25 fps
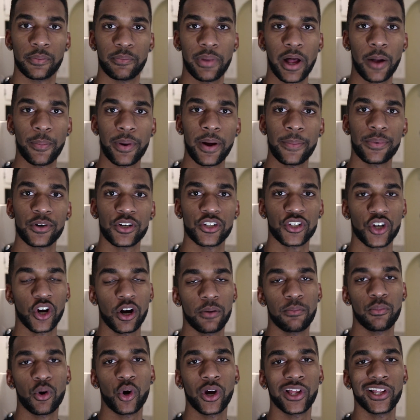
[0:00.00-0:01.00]
Bell peppers
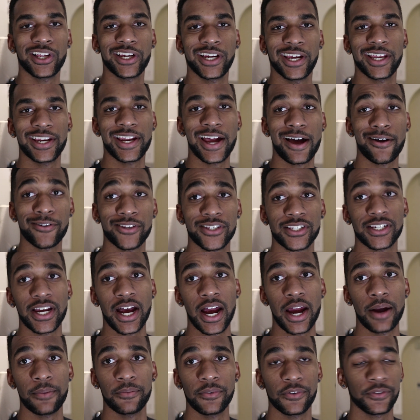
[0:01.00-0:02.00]
are boiling and now it's
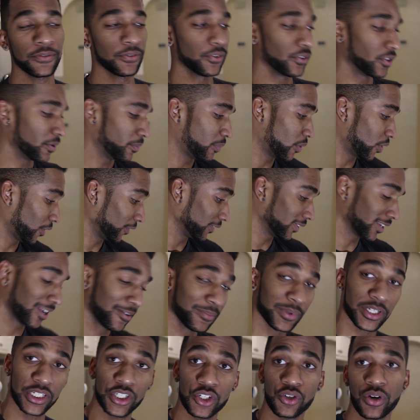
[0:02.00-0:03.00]
time for the part that
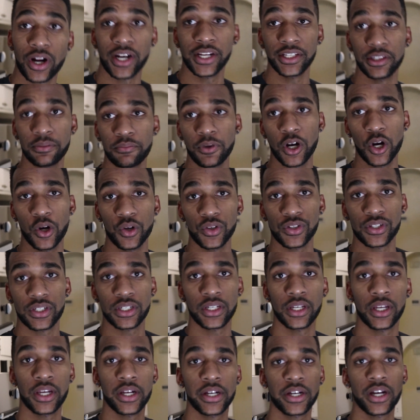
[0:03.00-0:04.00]
I've been dreading the
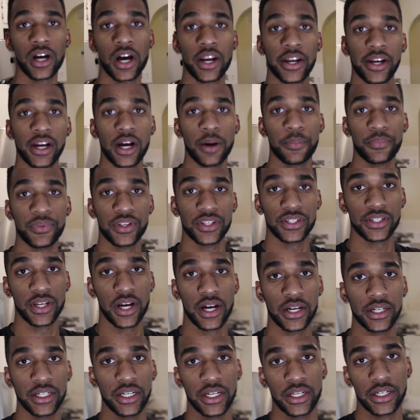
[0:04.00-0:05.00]
most, cutting up this
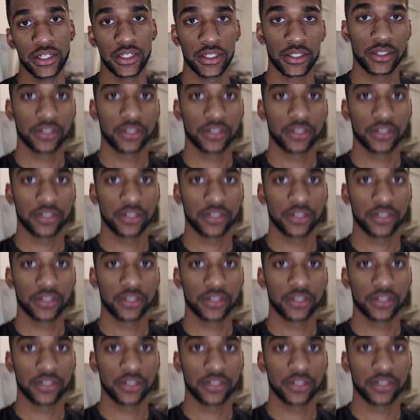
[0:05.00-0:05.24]
onion.